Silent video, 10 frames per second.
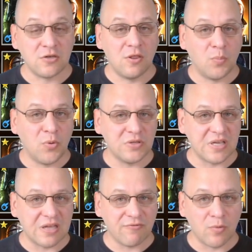to the points I
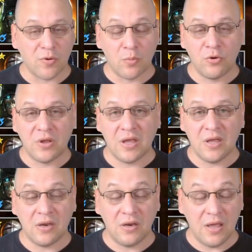get from promoting
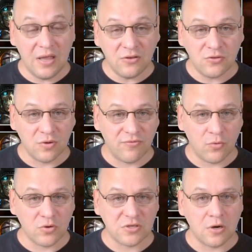it into a
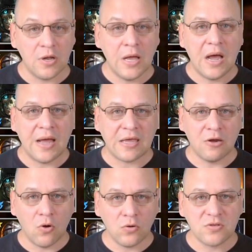4-star, I can
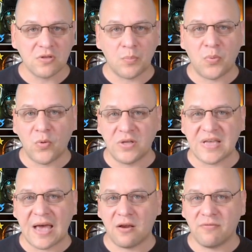also get points
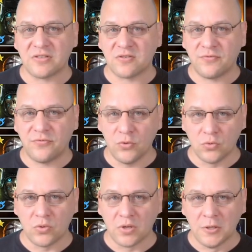out of its food.